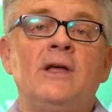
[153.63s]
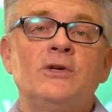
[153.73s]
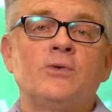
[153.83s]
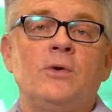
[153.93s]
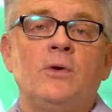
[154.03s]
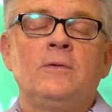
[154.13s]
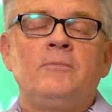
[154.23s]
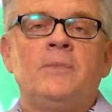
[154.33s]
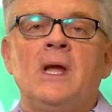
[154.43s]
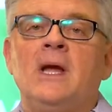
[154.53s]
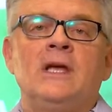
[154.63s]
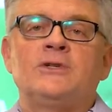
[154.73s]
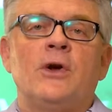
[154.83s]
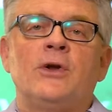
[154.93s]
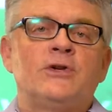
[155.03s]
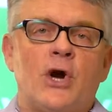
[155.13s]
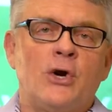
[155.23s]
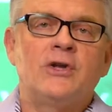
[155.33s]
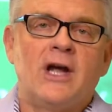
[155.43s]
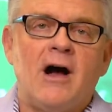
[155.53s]
Israel is going to
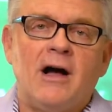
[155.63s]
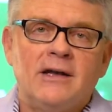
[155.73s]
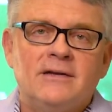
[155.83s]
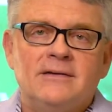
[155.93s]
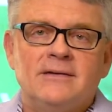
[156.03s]
turn to God.